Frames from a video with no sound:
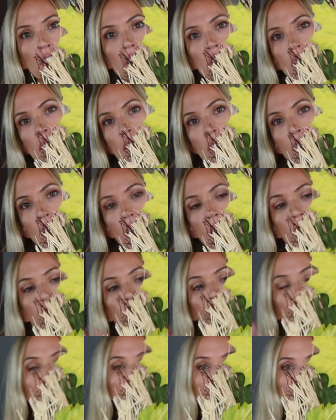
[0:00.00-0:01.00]
It's
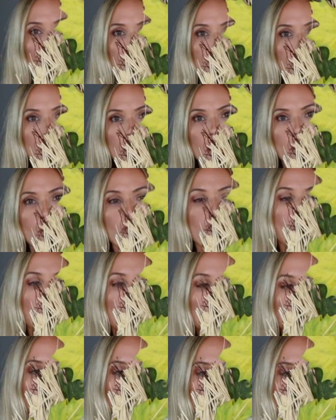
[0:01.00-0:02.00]
obviously
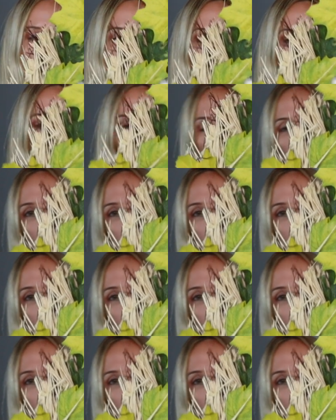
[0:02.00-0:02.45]
fall colors.